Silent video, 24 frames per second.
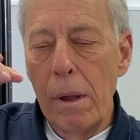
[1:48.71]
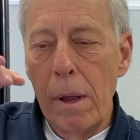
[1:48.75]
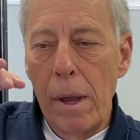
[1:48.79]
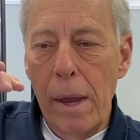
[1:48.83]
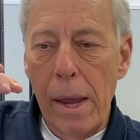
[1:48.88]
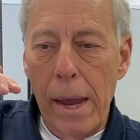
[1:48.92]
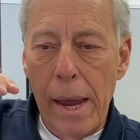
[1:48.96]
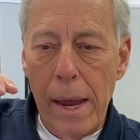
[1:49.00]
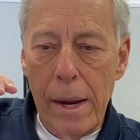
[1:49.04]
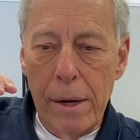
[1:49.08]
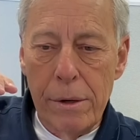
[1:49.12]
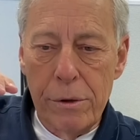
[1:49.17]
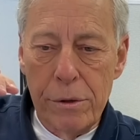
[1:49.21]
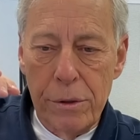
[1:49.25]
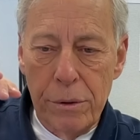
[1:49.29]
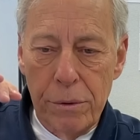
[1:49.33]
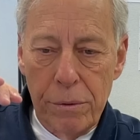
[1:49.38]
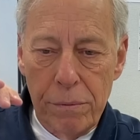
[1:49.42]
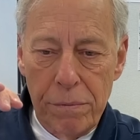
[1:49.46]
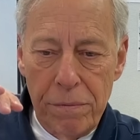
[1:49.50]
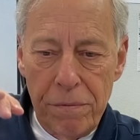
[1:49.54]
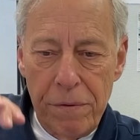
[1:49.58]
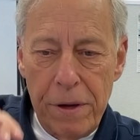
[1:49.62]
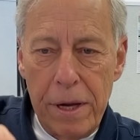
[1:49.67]
and
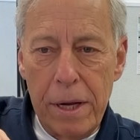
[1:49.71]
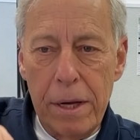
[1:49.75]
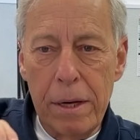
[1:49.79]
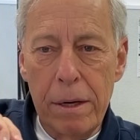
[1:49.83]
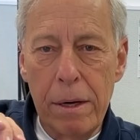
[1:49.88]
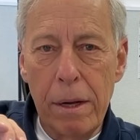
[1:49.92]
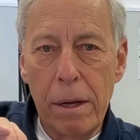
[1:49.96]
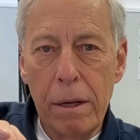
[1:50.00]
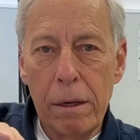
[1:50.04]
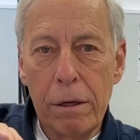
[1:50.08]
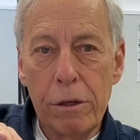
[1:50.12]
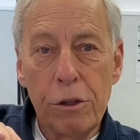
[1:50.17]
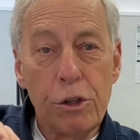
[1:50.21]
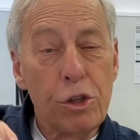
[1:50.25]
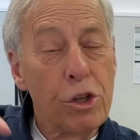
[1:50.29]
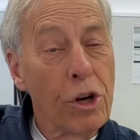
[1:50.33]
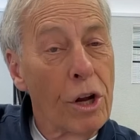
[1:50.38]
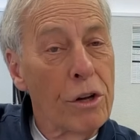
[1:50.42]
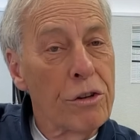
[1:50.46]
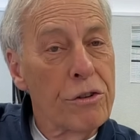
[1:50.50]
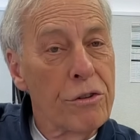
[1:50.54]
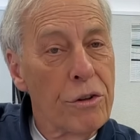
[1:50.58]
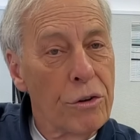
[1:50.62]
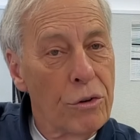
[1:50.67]
you feed
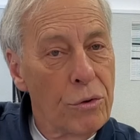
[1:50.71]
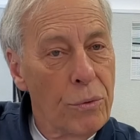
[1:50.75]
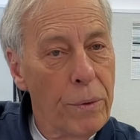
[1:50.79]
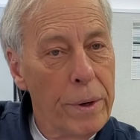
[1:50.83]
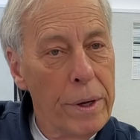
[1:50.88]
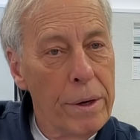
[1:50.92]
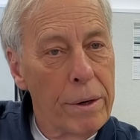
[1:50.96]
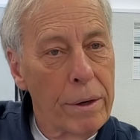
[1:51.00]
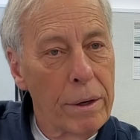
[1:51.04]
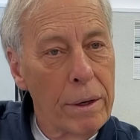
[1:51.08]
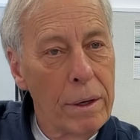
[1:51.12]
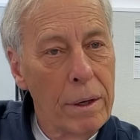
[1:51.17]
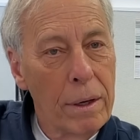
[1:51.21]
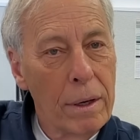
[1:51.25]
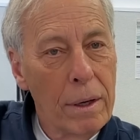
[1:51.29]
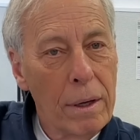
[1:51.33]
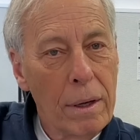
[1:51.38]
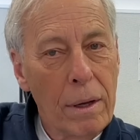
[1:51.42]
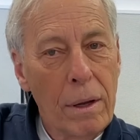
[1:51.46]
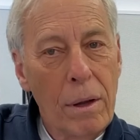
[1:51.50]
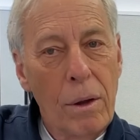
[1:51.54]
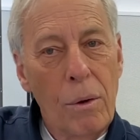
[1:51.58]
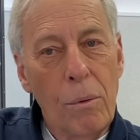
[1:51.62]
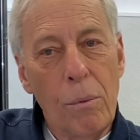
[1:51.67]
just the tweeter,
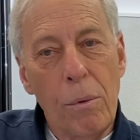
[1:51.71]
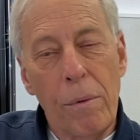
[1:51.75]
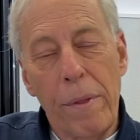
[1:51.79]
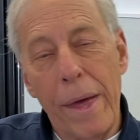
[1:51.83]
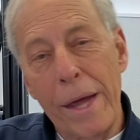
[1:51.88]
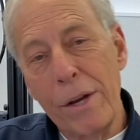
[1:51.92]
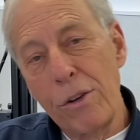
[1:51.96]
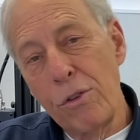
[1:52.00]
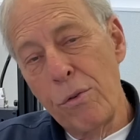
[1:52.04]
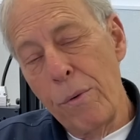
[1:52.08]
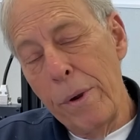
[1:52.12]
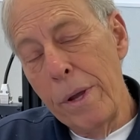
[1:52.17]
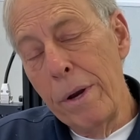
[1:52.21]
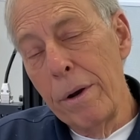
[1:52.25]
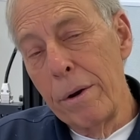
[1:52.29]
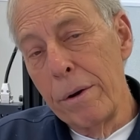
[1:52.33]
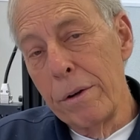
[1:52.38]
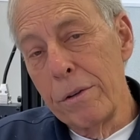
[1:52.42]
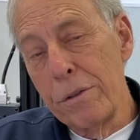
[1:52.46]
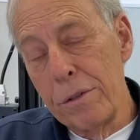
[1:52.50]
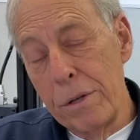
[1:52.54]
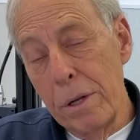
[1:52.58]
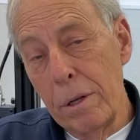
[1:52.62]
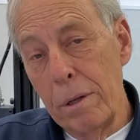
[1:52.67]
well, that tweeter
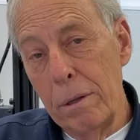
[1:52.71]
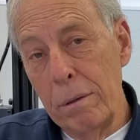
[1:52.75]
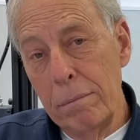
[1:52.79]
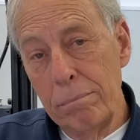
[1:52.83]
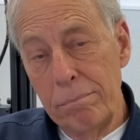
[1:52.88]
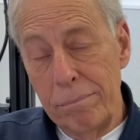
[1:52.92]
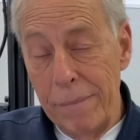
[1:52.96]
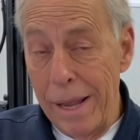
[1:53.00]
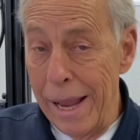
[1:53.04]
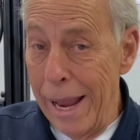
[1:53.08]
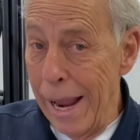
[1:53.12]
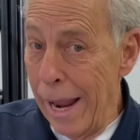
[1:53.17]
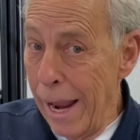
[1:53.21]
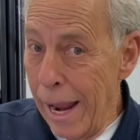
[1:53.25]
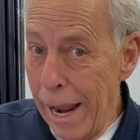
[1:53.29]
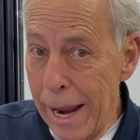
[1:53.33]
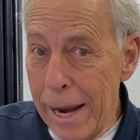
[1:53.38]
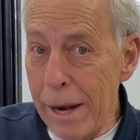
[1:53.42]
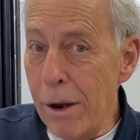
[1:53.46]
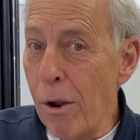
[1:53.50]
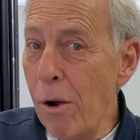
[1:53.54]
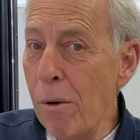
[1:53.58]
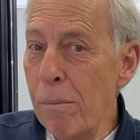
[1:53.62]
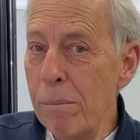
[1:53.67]
is still
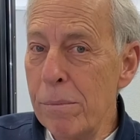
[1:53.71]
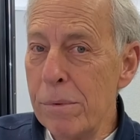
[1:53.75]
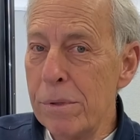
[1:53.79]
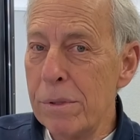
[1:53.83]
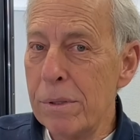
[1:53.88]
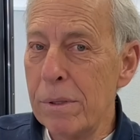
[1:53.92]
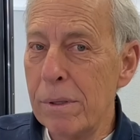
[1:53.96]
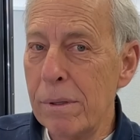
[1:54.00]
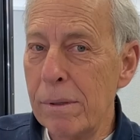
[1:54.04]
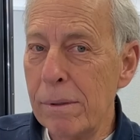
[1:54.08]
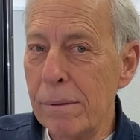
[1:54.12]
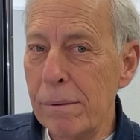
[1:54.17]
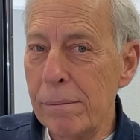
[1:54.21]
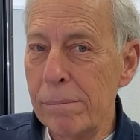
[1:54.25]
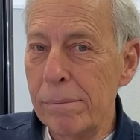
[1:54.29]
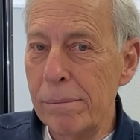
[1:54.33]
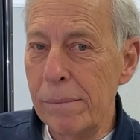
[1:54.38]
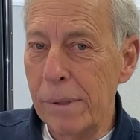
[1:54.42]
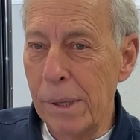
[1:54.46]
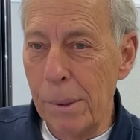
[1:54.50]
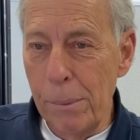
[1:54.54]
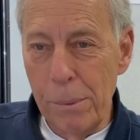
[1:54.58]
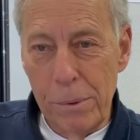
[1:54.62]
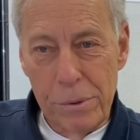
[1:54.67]
8 ohms.
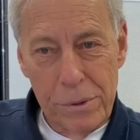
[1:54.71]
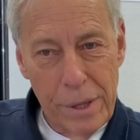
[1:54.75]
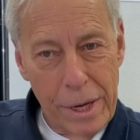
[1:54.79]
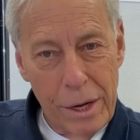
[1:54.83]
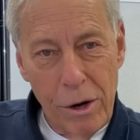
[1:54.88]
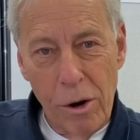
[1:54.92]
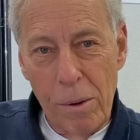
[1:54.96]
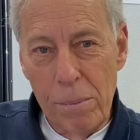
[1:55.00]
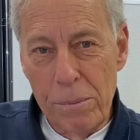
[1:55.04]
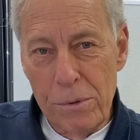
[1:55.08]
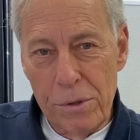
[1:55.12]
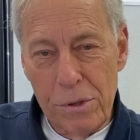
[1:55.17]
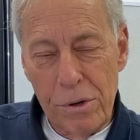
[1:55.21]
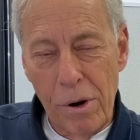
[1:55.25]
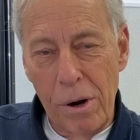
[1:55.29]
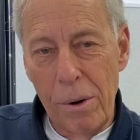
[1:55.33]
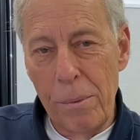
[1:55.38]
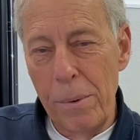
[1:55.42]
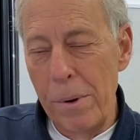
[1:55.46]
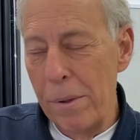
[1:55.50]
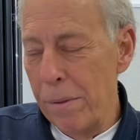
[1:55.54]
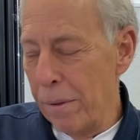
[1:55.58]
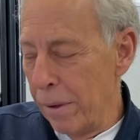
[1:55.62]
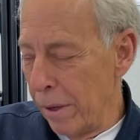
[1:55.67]
It was 8 ohms start
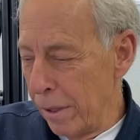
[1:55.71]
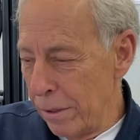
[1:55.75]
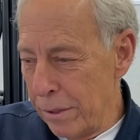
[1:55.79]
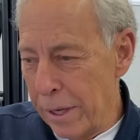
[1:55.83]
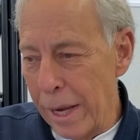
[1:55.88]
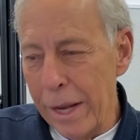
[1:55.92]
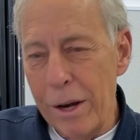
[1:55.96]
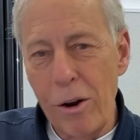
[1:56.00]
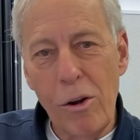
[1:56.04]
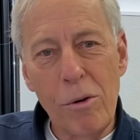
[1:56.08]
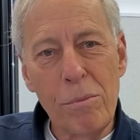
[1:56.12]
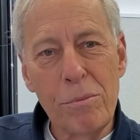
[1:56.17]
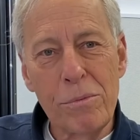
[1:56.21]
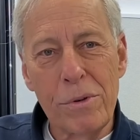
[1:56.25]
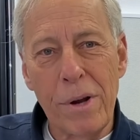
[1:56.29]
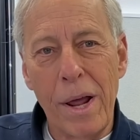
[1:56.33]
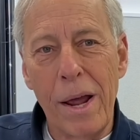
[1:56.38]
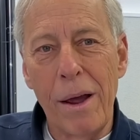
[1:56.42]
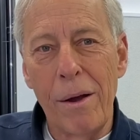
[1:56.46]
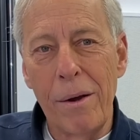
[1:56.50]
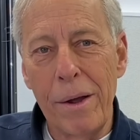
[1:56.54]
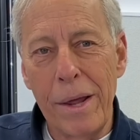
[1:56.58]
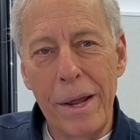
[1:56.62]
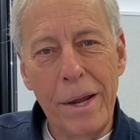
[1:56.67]
with, it's 8 ohms
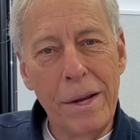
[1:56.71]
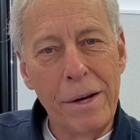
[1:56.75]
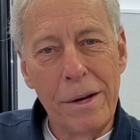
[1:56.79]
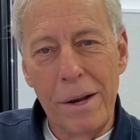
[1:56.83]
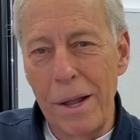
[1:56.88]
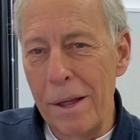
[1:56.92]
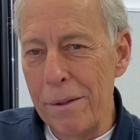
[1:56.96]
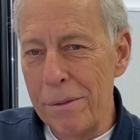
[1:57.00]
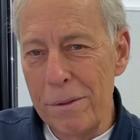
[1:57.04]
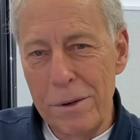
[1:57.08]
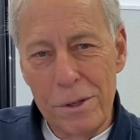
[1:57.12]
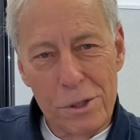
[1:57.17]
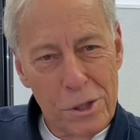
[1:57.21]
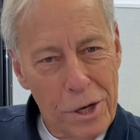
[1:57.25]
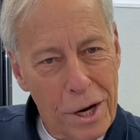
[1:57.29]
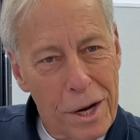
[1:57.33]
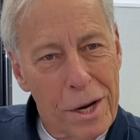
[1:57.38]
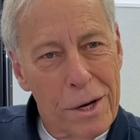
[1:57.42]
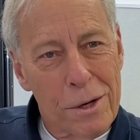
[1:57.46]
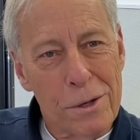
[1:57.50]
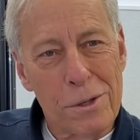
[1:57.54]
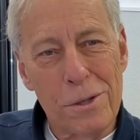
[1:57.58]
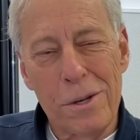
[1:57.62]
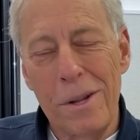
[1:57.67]
now. Ain't nothing
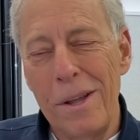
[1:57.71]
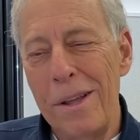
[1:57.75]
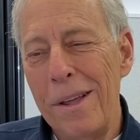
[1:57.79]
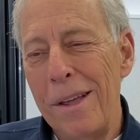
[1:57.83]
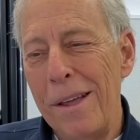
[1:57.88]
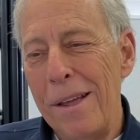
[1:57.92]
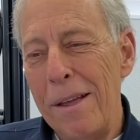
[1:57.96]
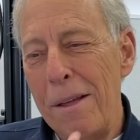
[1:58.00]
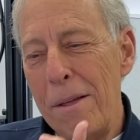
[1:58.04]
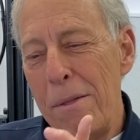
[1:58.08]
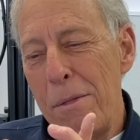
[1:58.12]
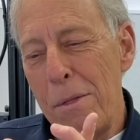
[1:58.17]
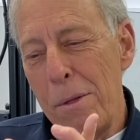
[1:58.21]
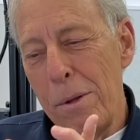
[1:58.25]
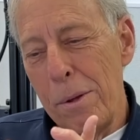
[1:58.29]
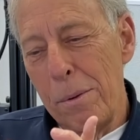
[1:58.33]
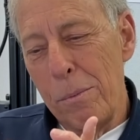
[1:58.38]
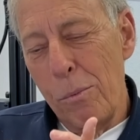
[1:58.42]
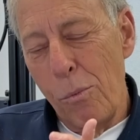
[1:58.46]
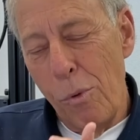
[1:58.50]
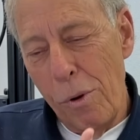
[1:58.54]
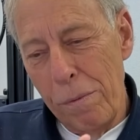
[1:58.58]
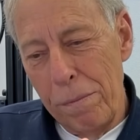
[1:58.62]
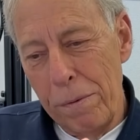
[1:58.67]
changed. The
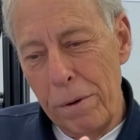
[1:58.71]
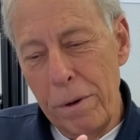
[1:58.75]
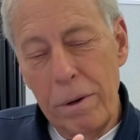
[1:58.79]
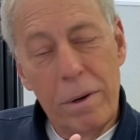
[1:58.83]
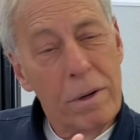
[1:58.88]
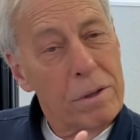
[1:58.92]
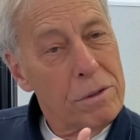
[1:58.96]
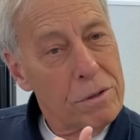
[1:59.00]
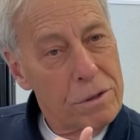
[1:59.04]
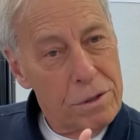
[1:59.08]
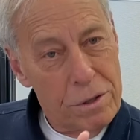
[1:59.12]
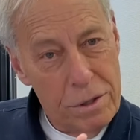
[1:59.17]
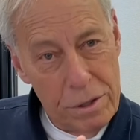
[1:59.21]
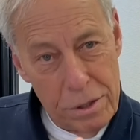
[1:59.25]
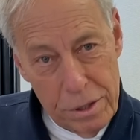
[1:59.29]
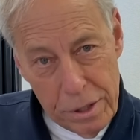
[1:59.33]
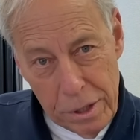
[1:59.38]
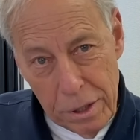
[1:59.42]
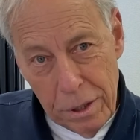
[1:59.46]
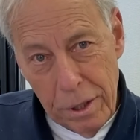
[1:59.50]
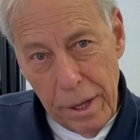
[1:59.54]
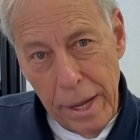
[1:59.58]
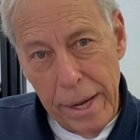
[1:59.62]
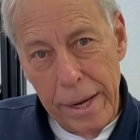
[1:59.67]
woofer,
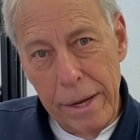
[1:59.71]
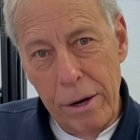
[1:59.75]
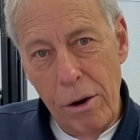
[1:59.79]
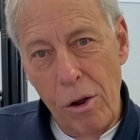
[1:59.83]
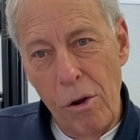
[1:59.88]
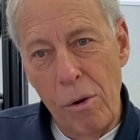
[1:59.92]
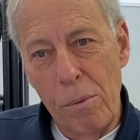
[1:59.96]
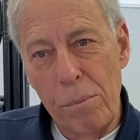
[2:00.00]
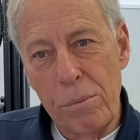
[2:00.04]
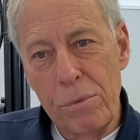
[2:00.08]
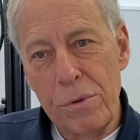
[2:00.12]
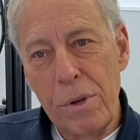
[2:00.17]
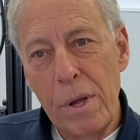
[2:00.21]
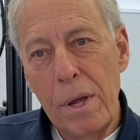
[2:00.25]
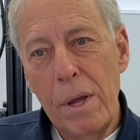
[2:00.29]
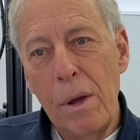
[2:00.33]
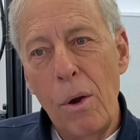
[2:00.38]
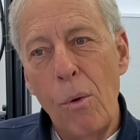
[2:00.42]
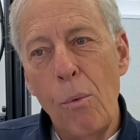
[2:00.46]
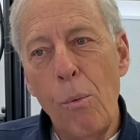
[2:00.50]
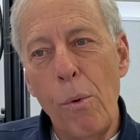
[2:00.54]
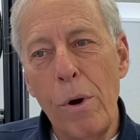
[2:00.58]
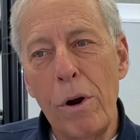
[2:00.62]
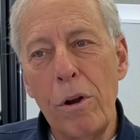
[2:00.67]
still 8 ohms.
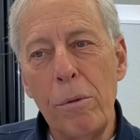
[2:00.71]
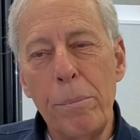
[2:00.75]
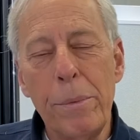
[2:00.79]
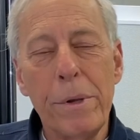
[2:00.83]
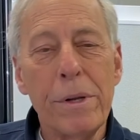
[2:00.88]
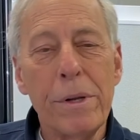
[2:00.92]
What'll be